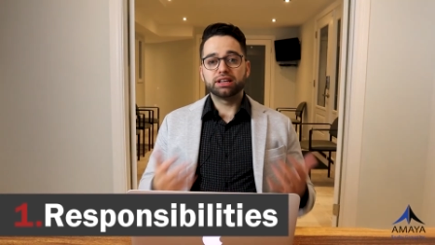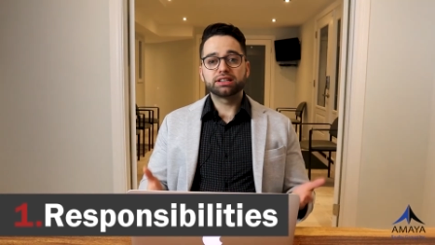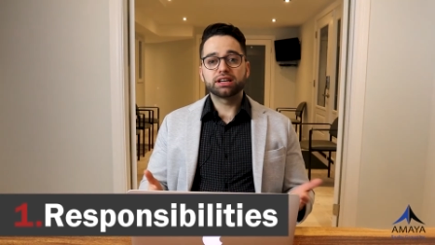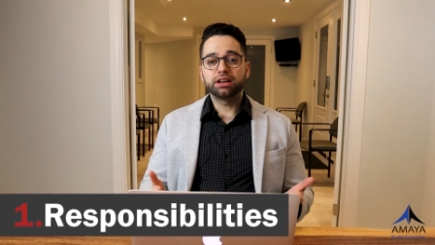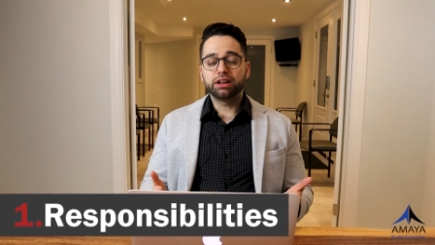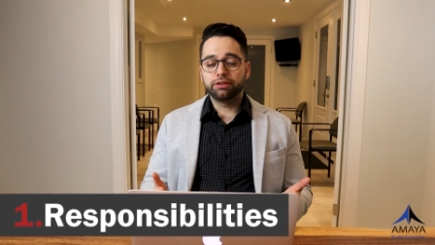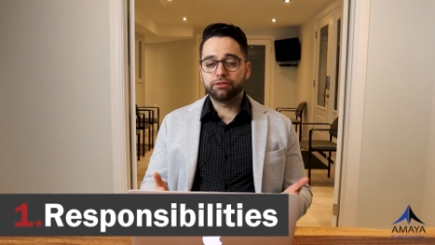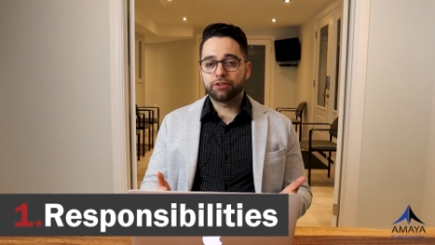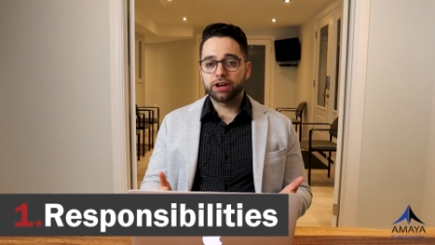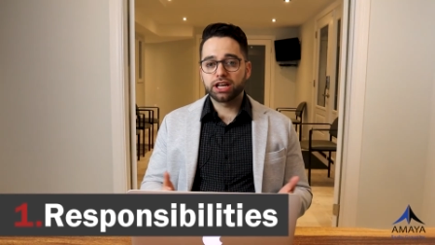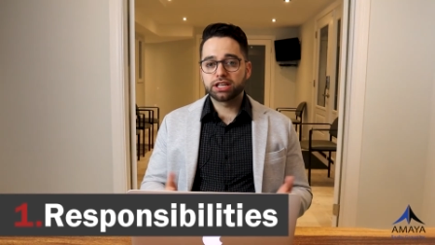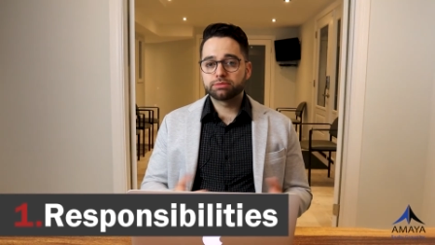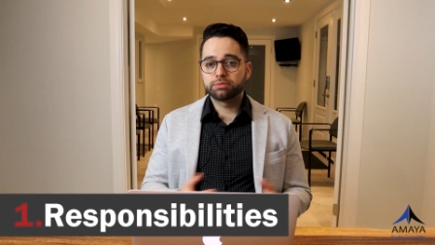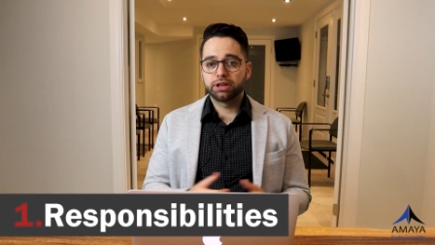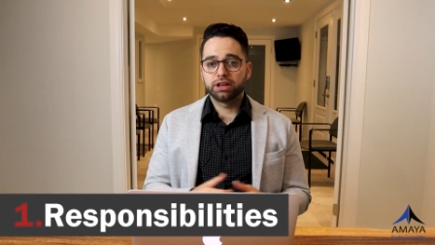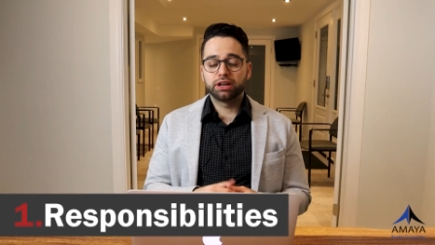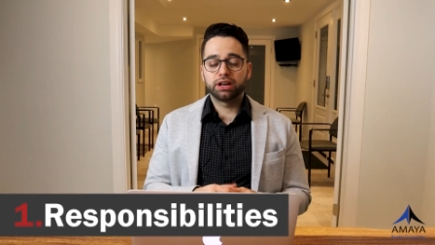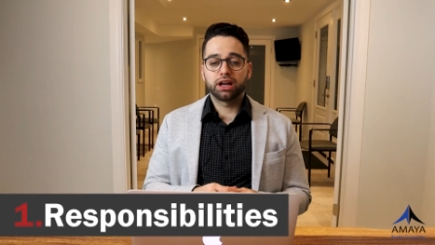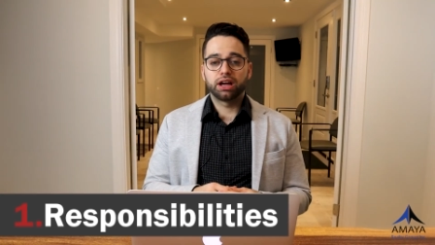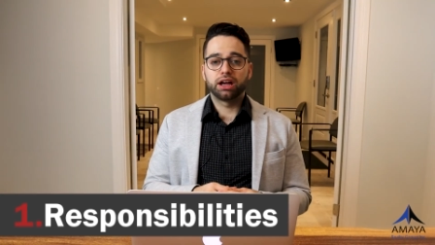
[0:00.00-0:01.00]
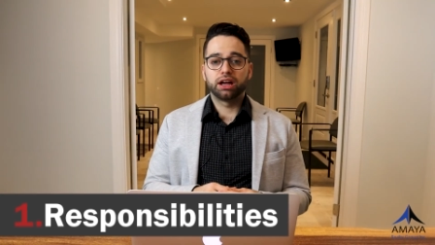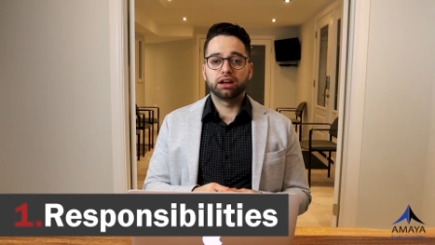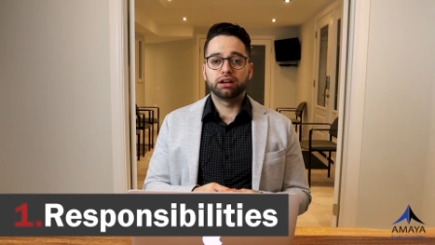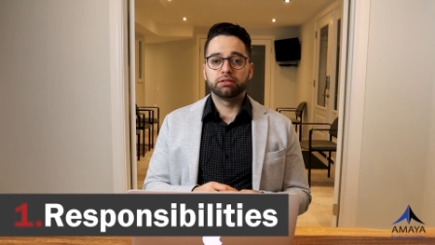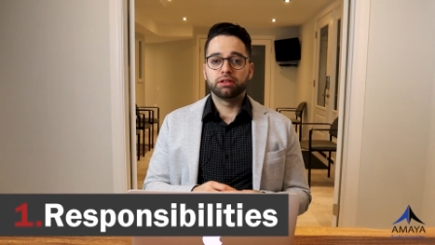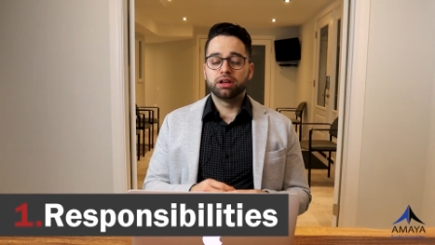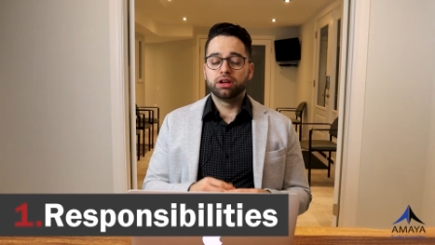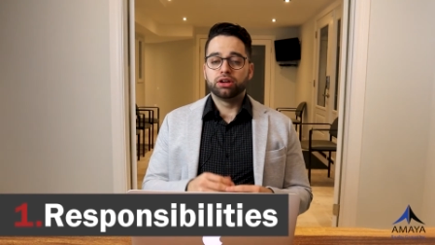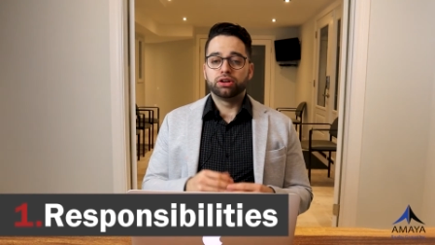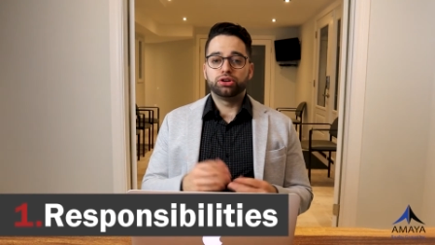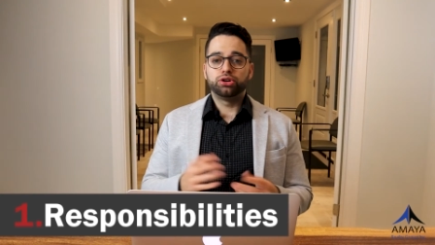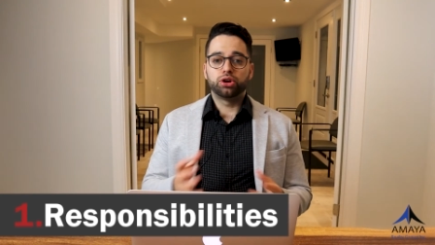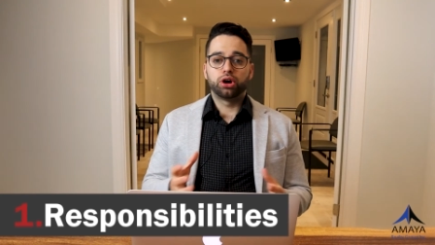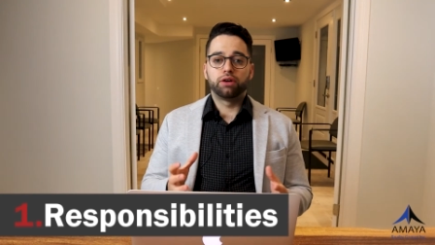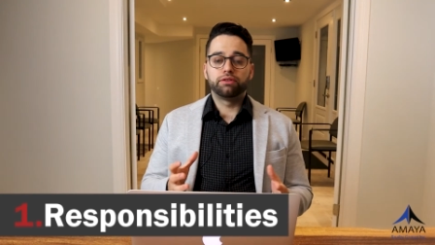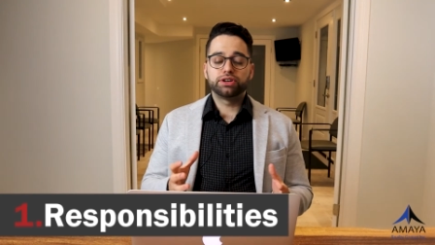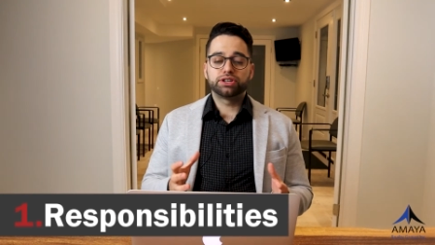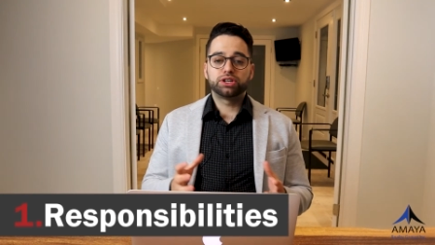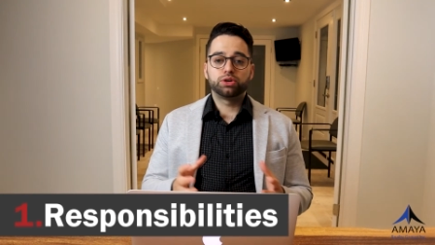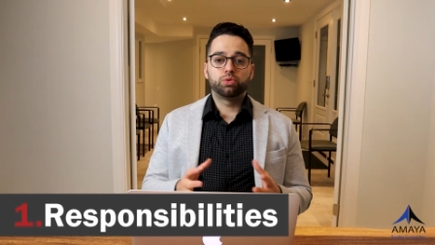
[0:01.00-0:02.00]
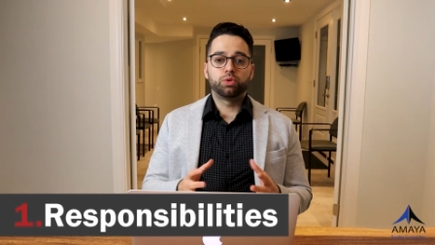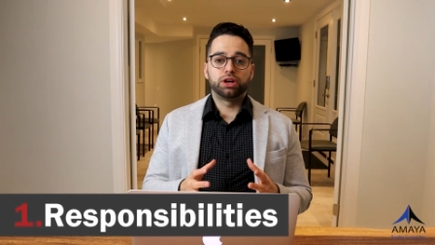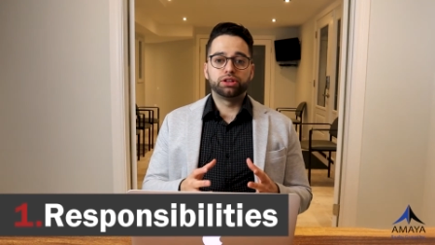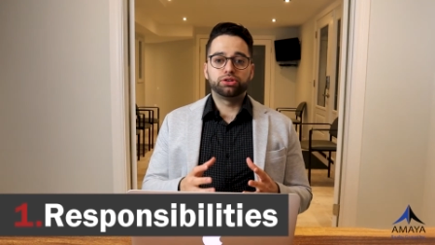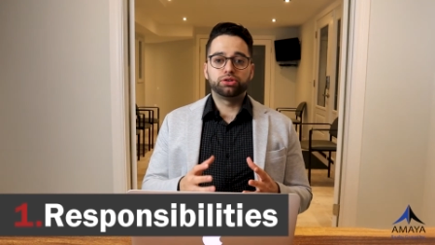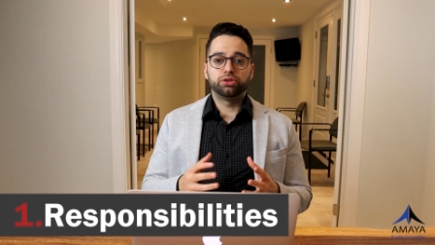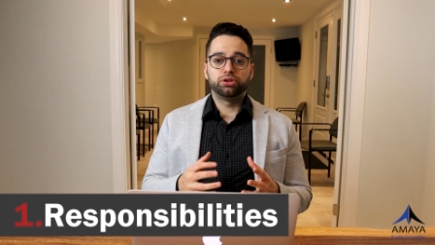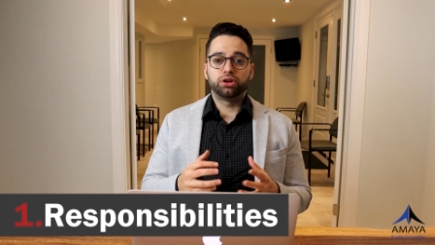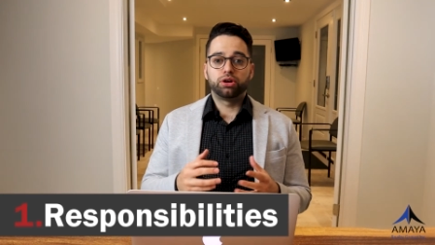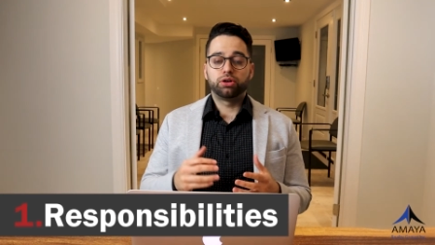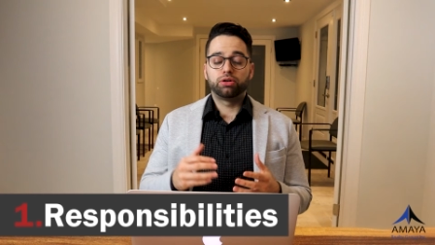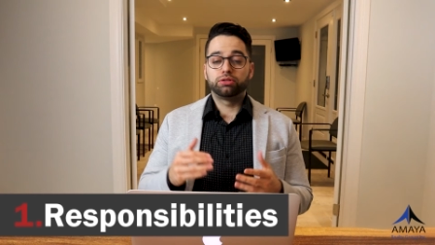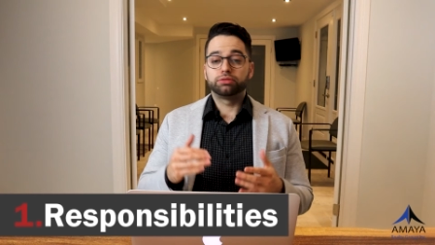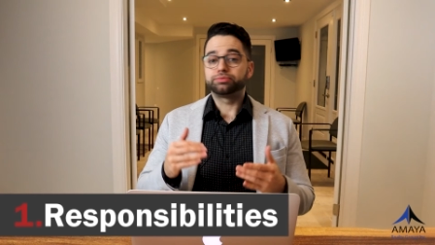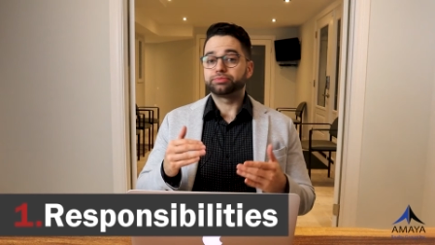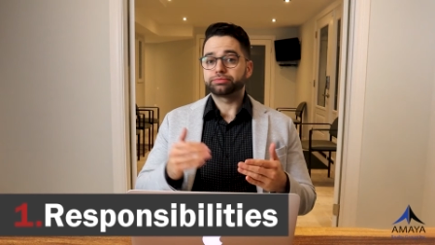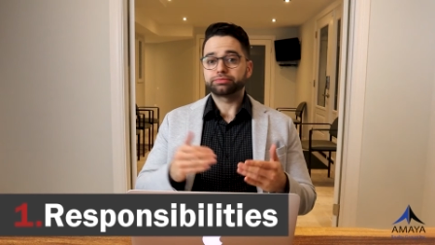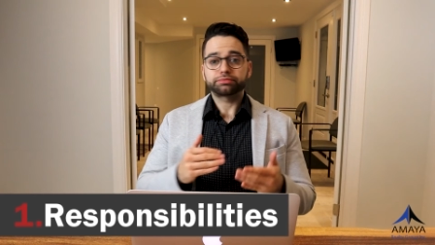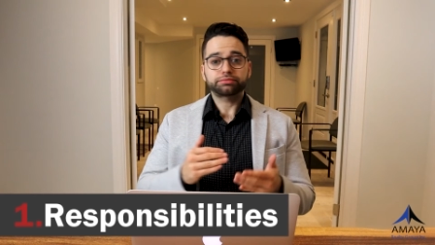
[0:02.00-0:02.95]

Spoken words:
is an investment, and you obviously want to know